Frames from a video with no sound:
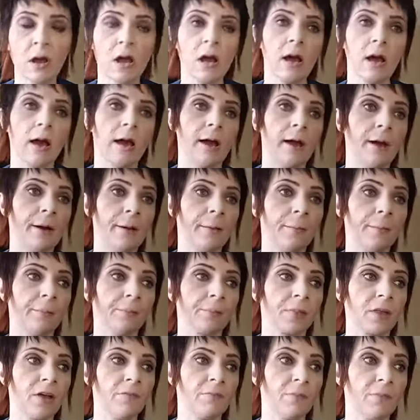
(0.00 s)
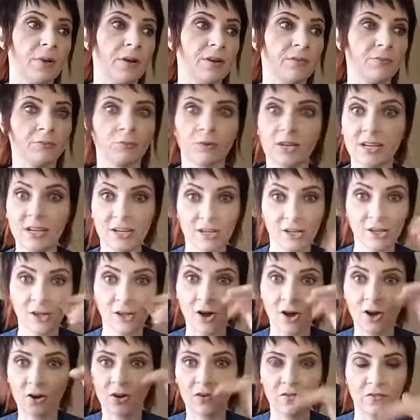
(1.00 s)
I've been reading a
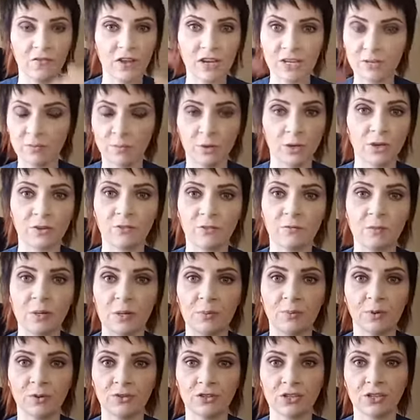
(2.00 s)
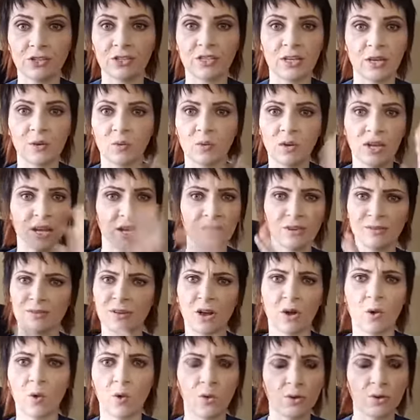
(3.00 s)
lot on Facebook of people just, they get a
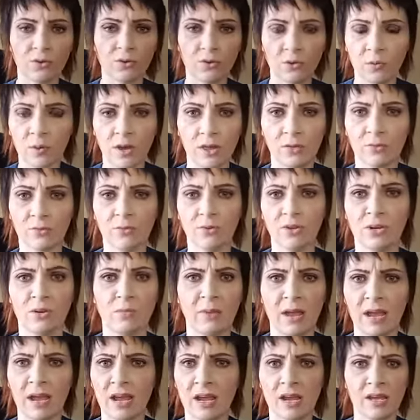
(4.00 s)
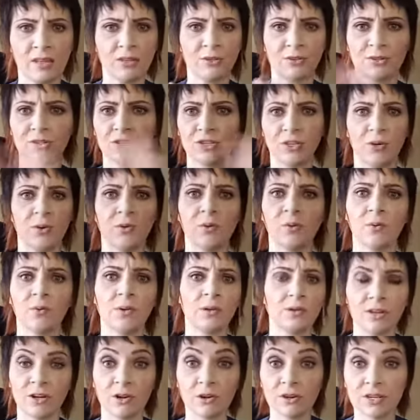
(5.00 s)
quarter of the way through the debate and they're so
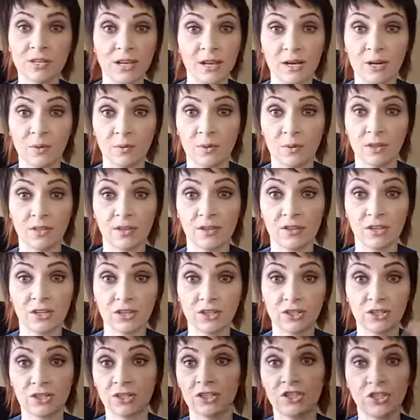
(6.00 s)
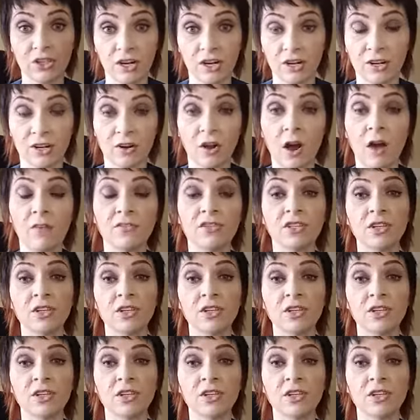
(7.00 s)
irritated with it, they just shut it off.